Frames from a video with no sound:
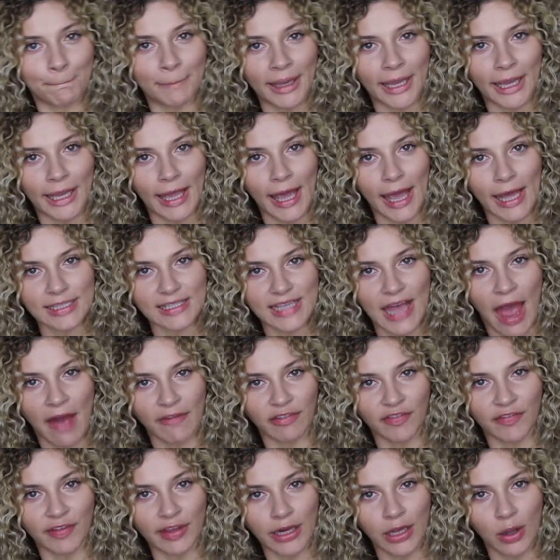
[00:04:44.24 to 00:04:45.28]
P.S. I have
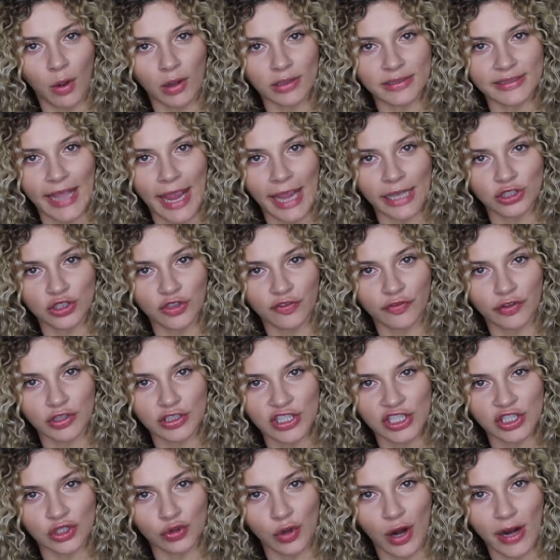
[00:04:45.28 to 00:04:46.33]
a video on dandruff
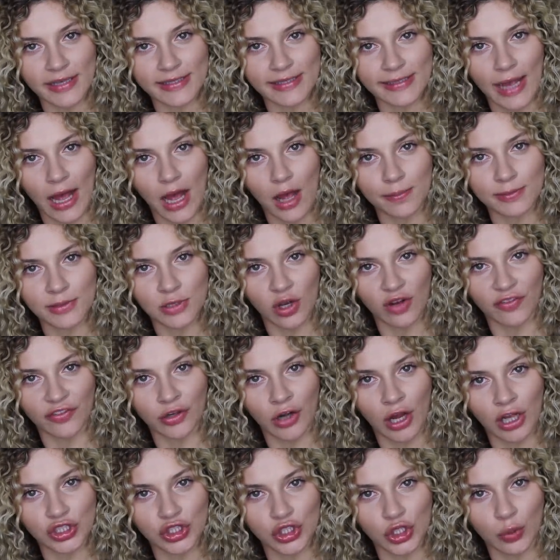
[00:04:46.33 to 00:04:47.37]
versus dry scalp, so if you're
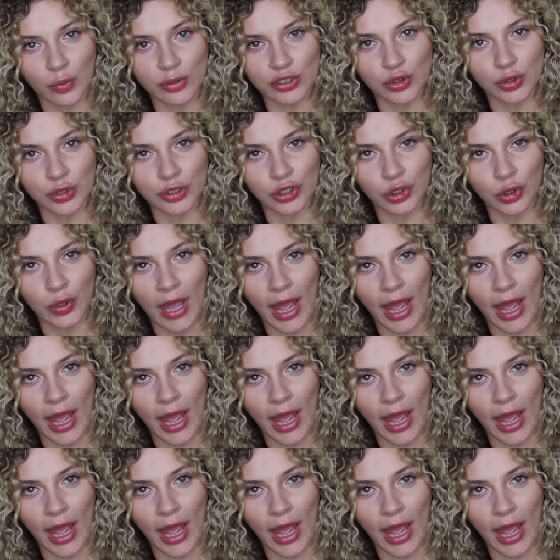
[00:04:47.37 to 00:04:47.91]
not sure which one you